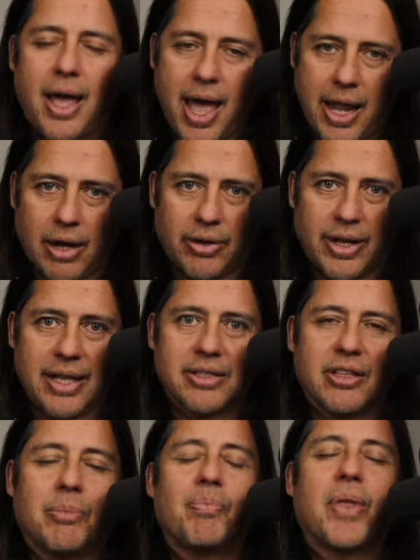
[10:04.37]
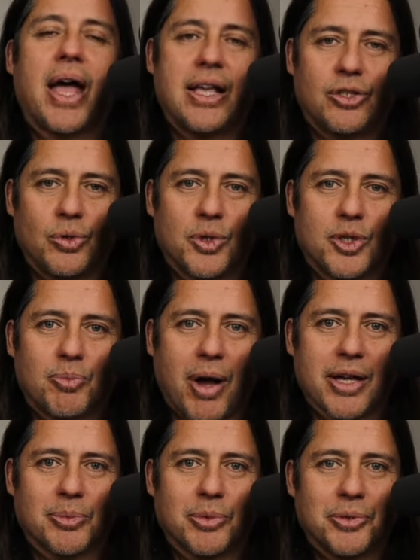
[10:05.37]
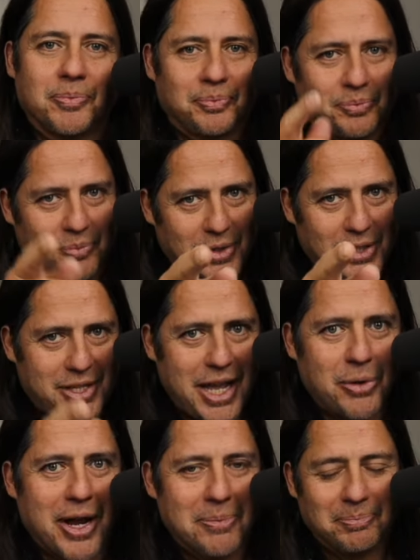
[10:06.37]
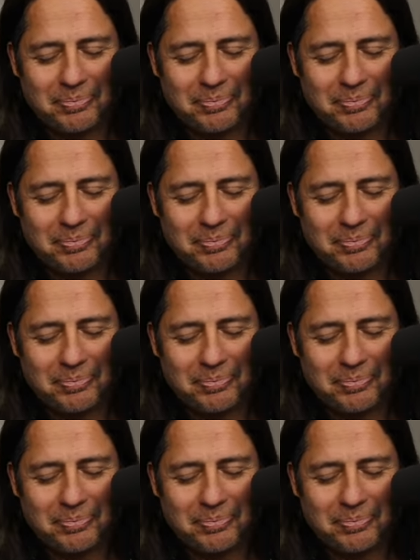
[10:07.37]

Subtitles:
and I'll get to them as soon as possible. Stay great.